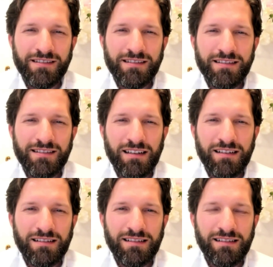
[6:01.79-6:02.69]
is the
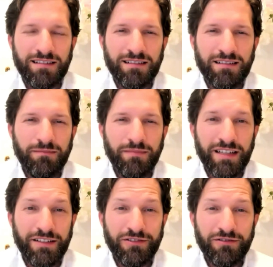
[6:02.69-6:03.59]
second
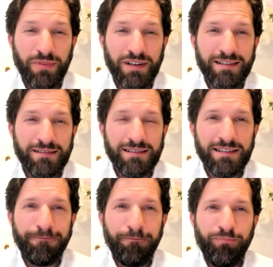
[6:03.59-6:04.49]
major part.